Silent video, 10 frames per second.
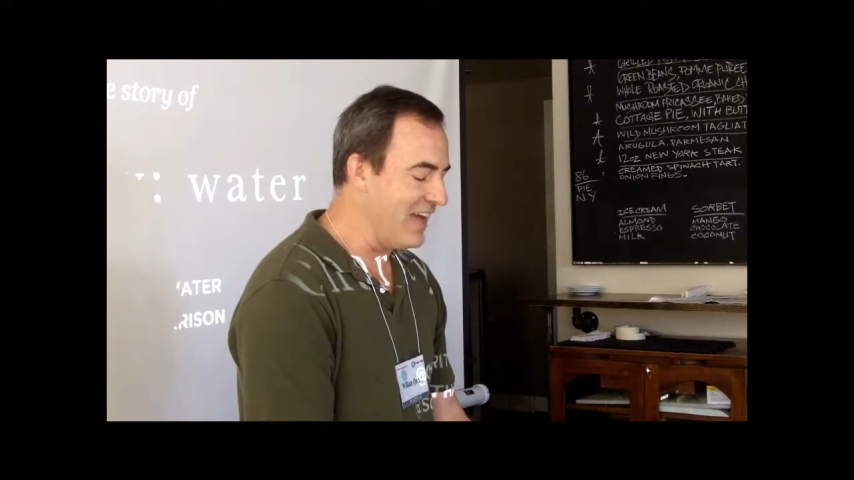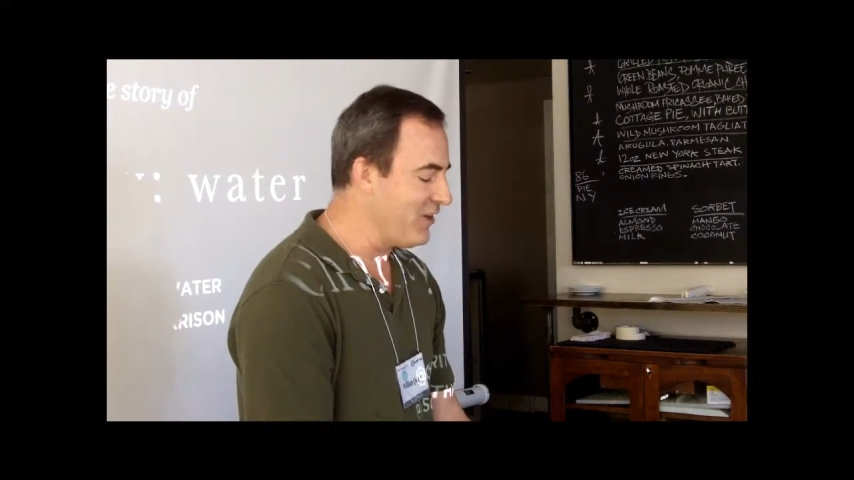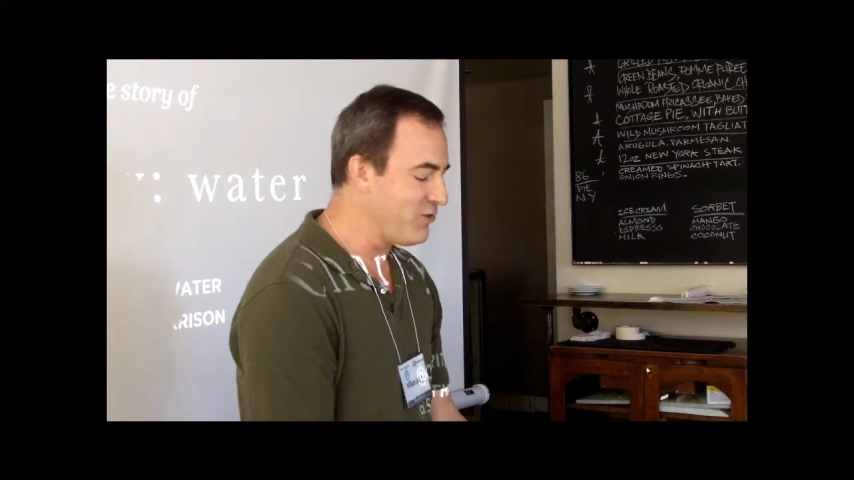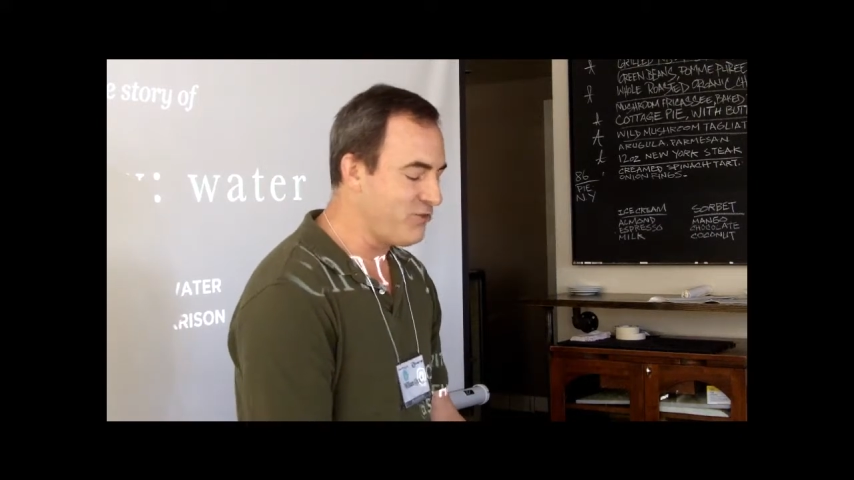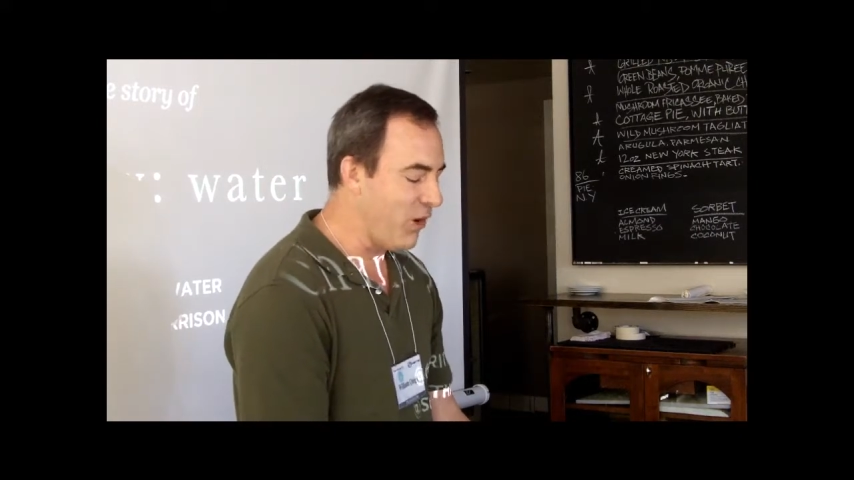
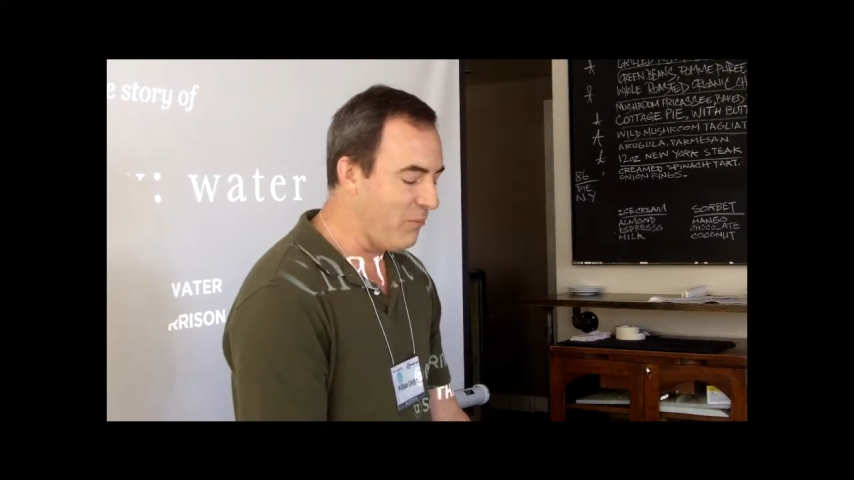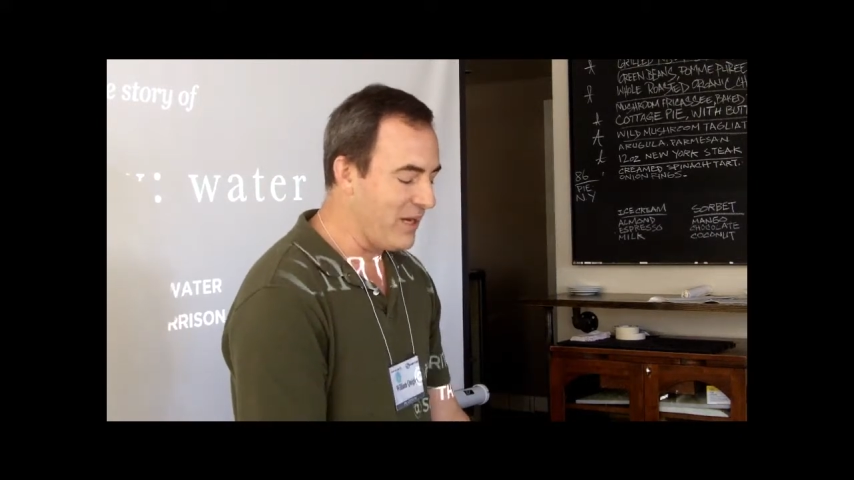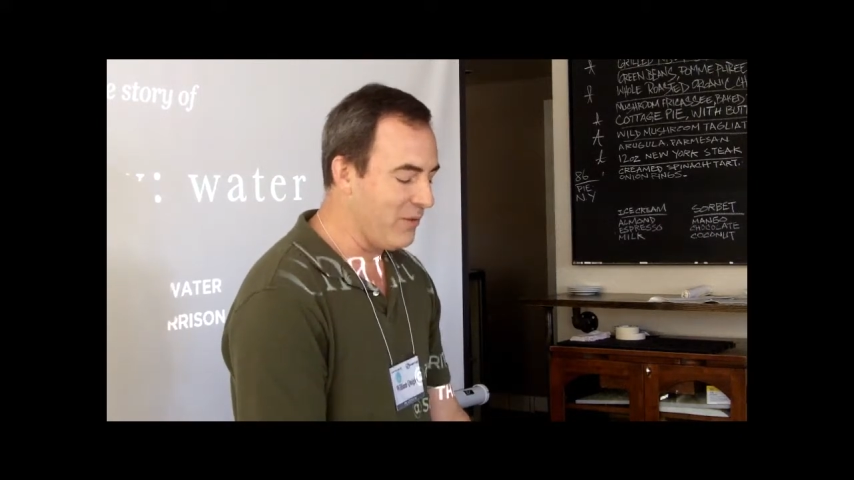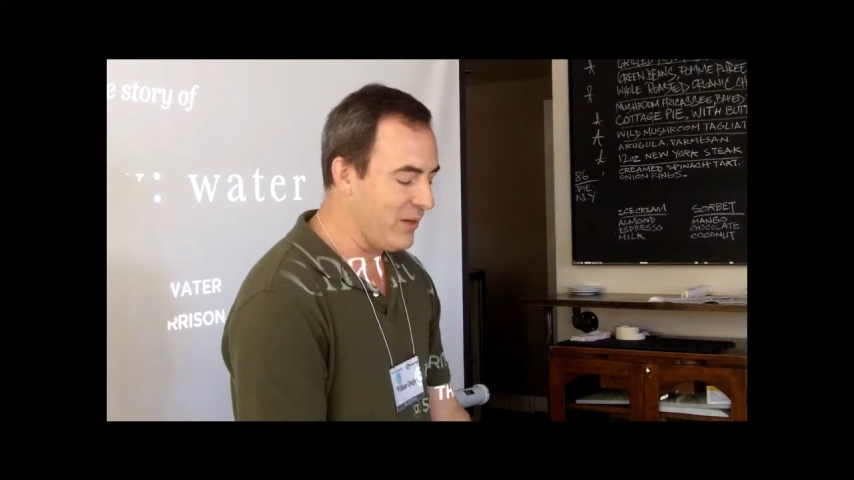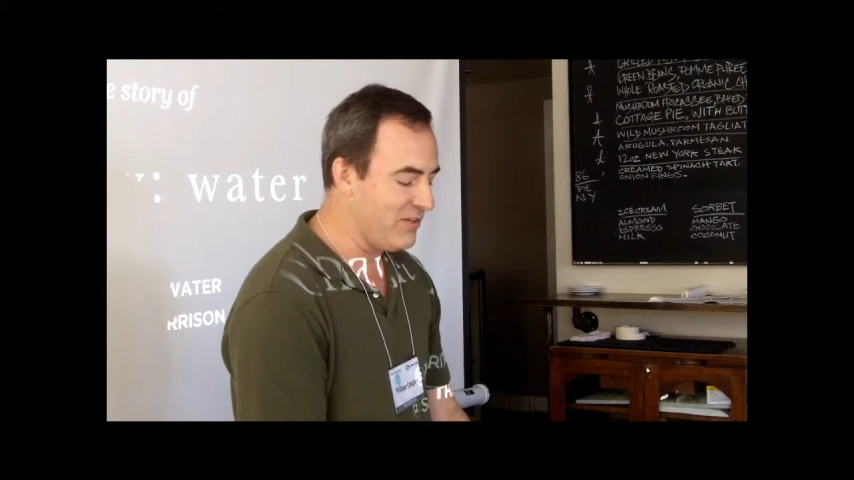and there's so
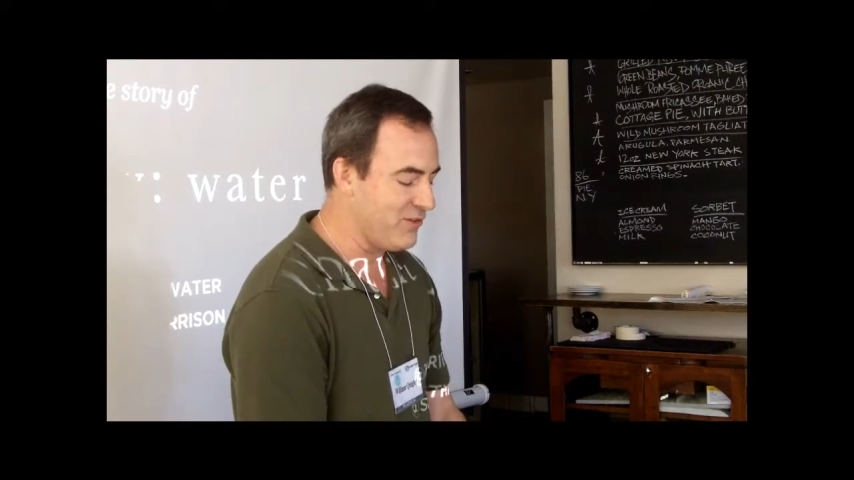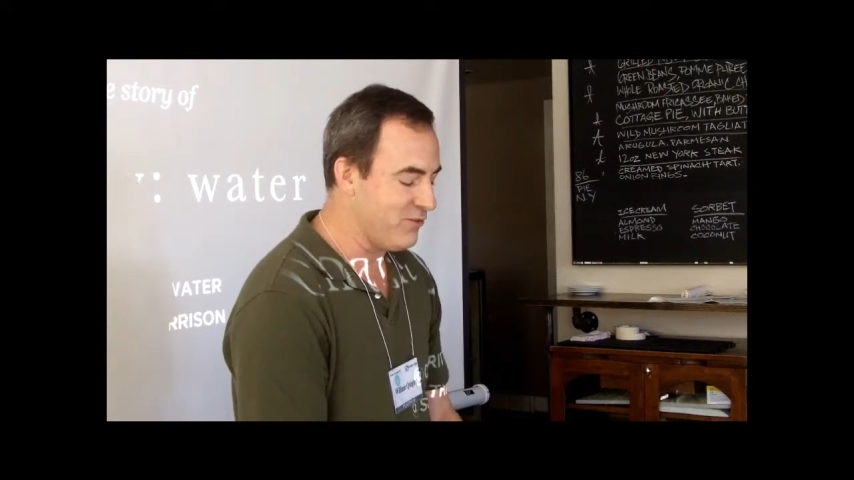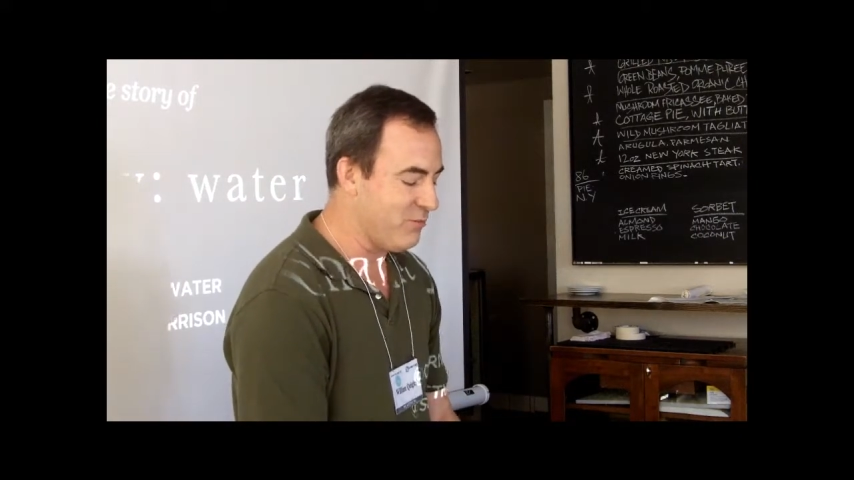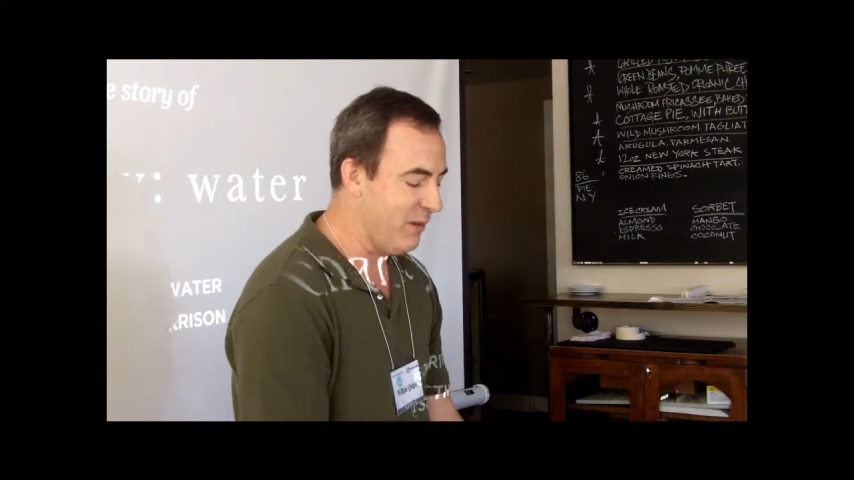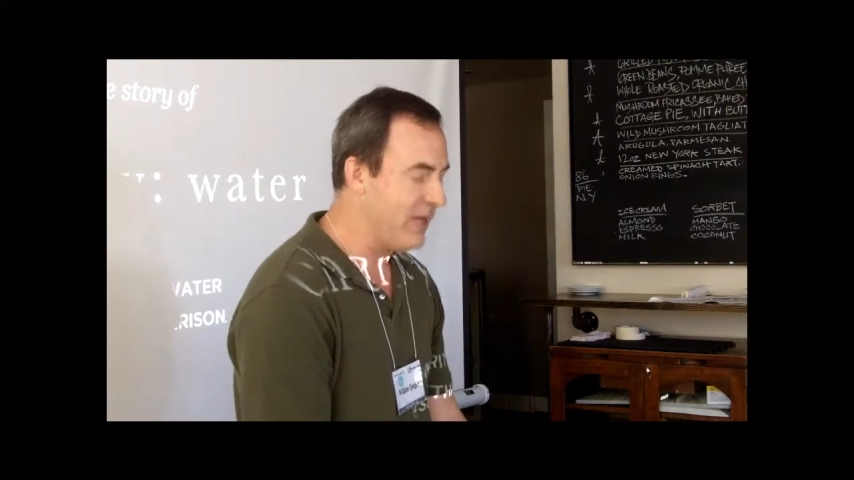many reasons,